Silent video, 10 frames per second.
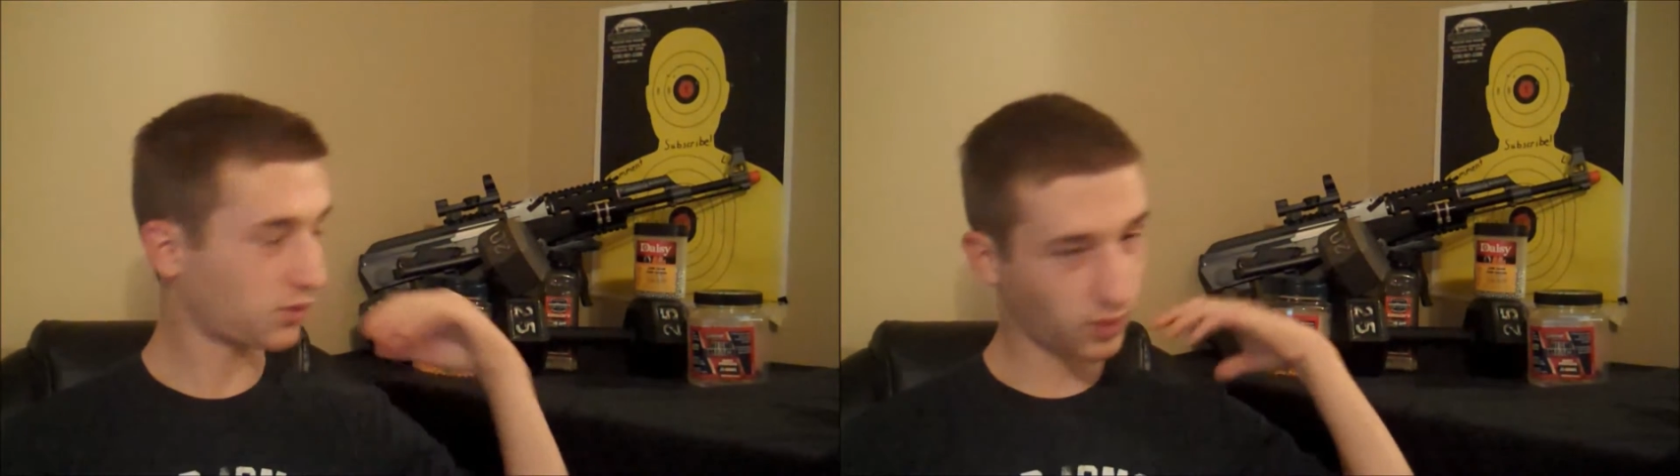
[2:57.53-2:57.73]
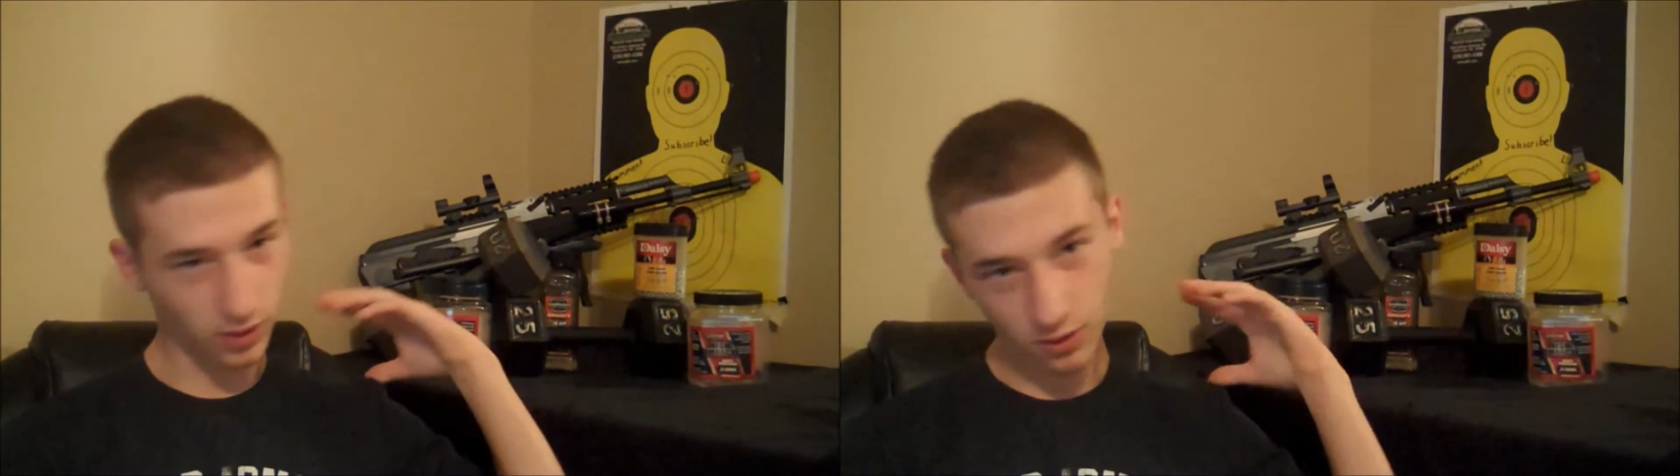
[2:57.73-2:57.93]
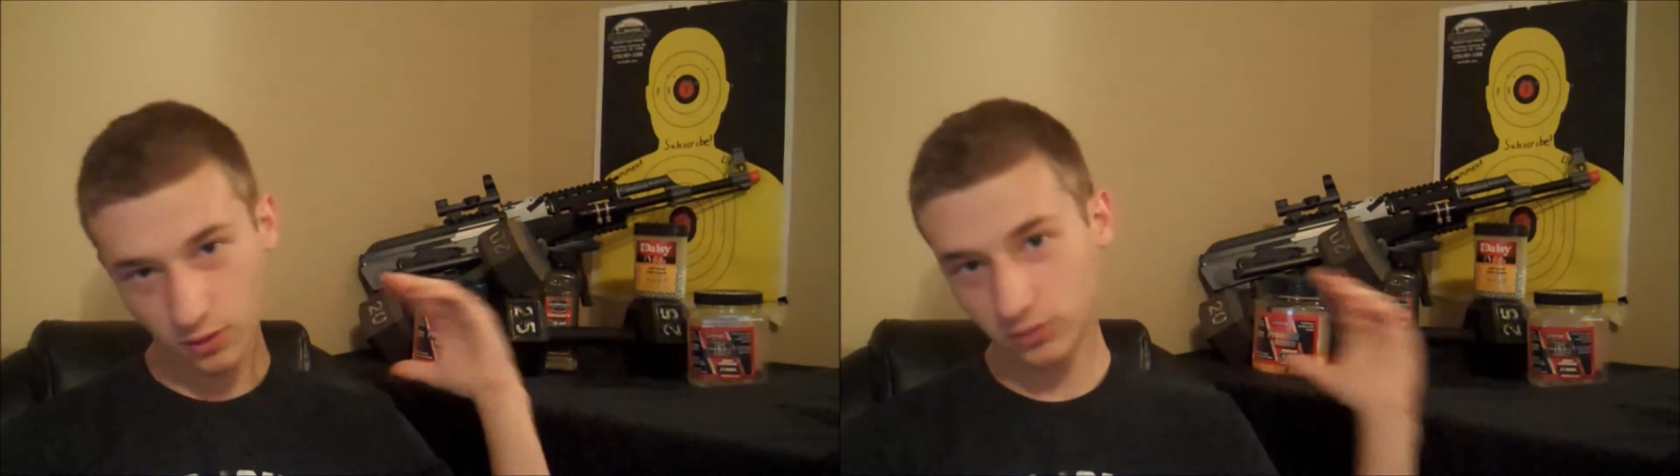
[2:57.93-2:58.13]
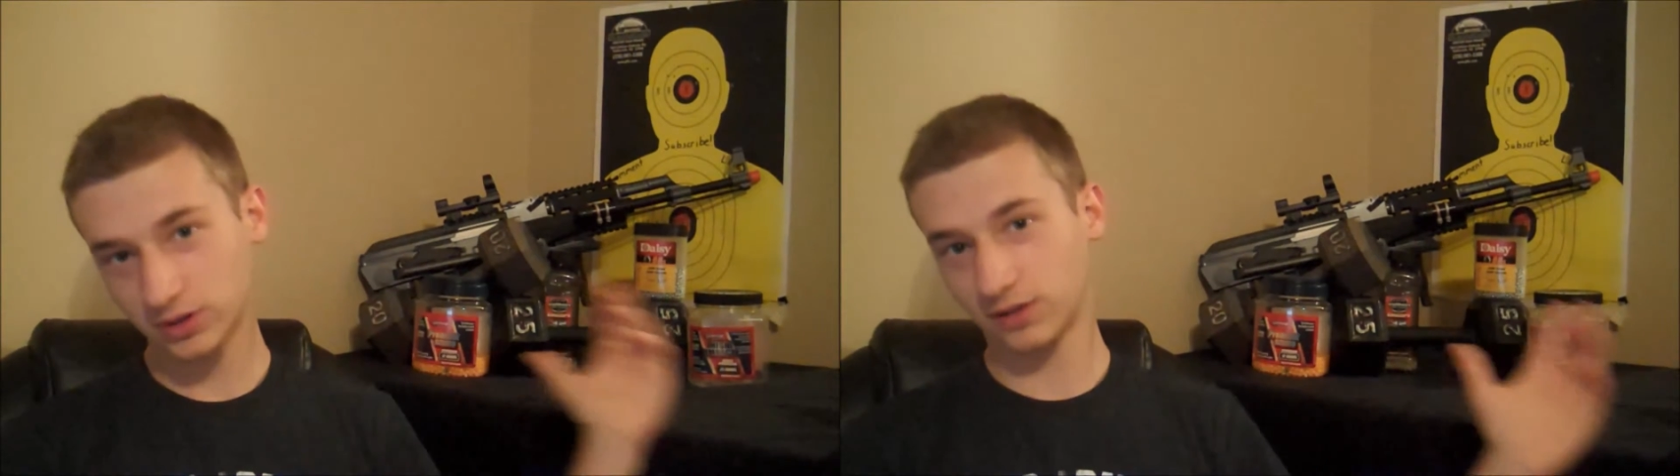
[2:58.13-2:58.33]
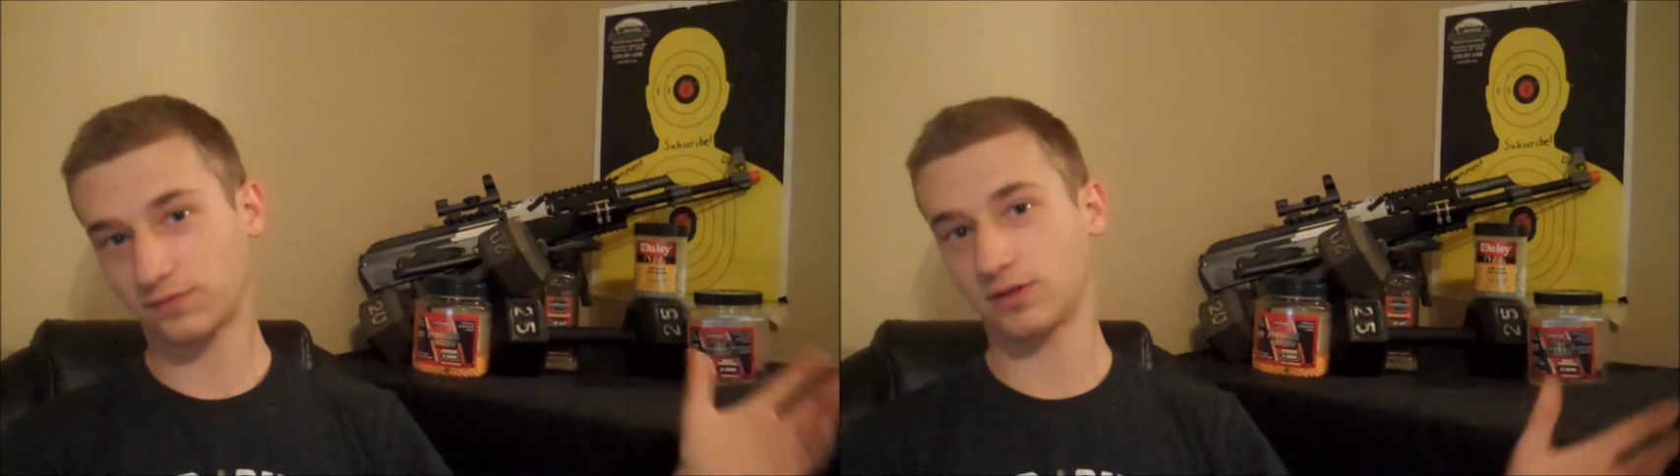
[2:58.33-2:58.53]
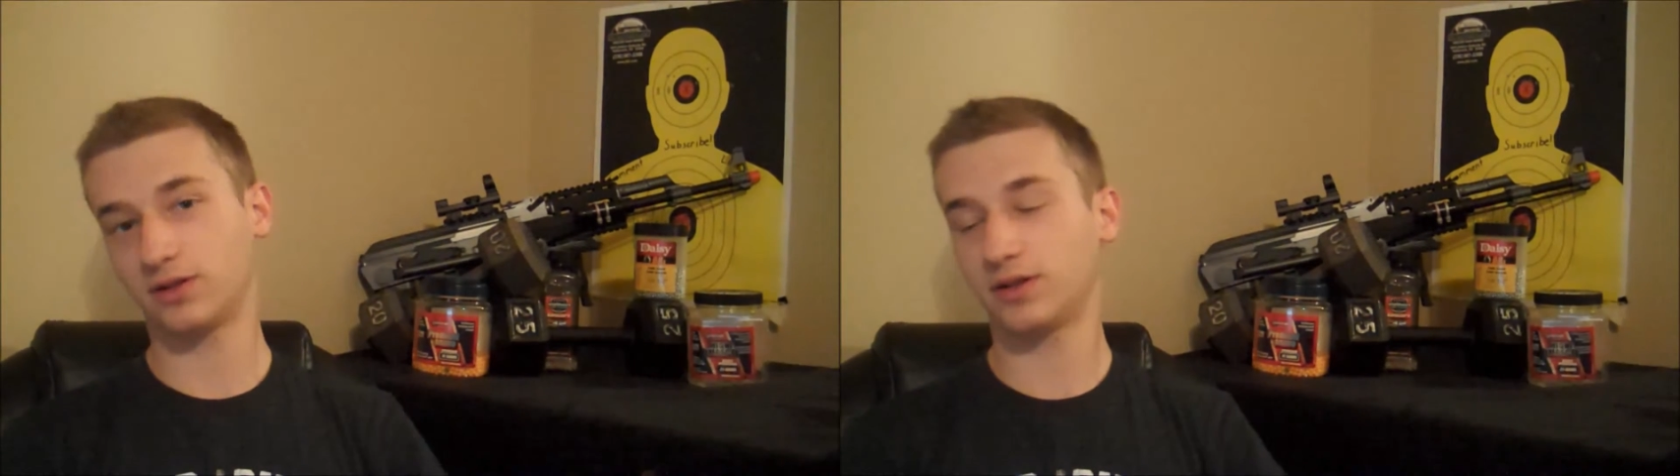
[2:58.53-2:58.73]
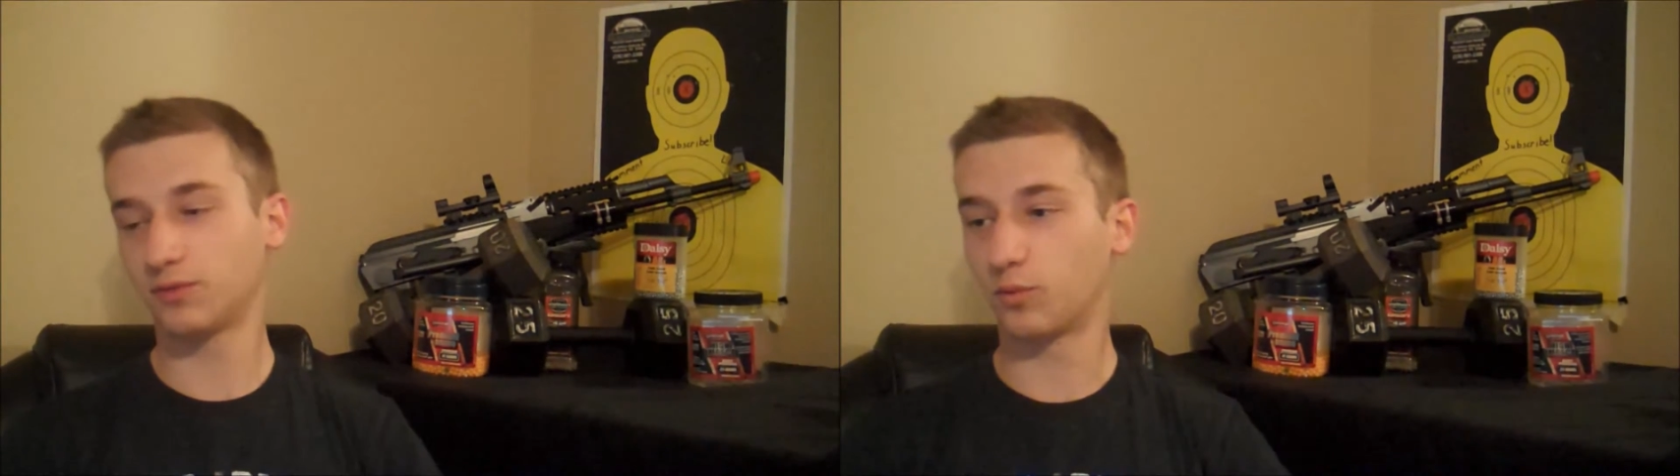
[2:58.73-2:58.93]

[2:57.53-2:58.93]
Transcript: we've got all different